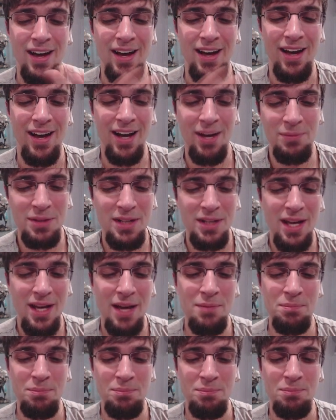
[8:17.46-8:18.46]
I'm going
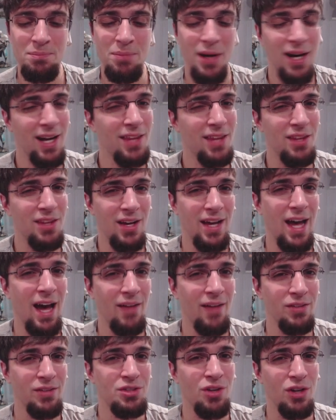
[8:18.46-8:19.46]
to buy the
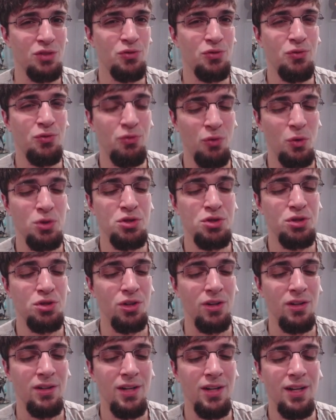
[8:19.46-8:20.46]
avatars for
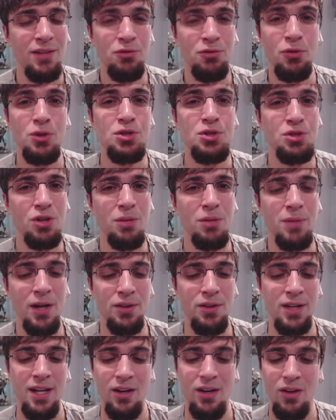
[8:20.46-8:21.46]
sure. For sure on my
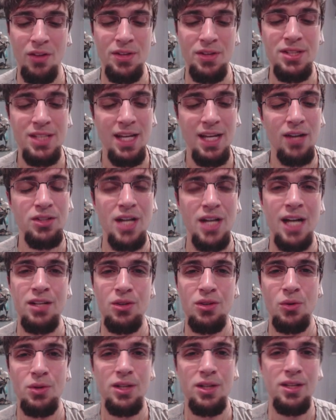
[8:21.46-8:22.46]
other account. On this account, I
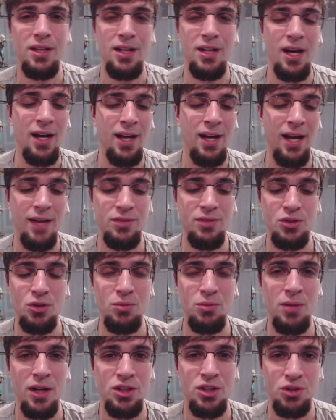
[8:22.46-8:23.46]
don't need it. I have so
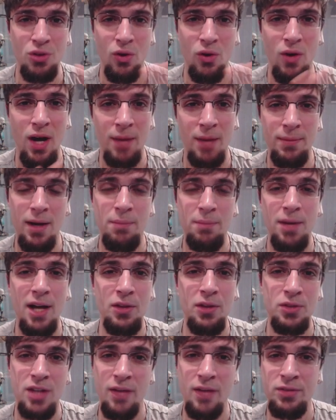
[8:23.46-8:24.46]
much, so I'm not buying
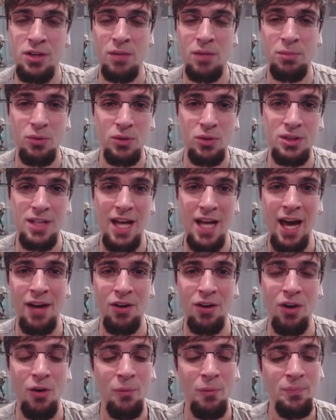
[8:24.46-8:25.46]
those avatar boards at
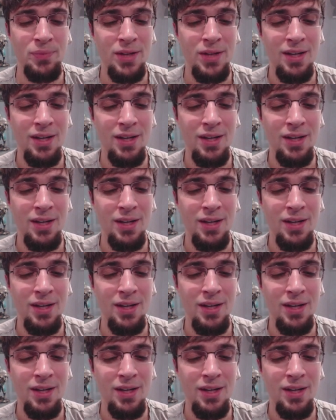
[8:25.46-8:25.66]
all.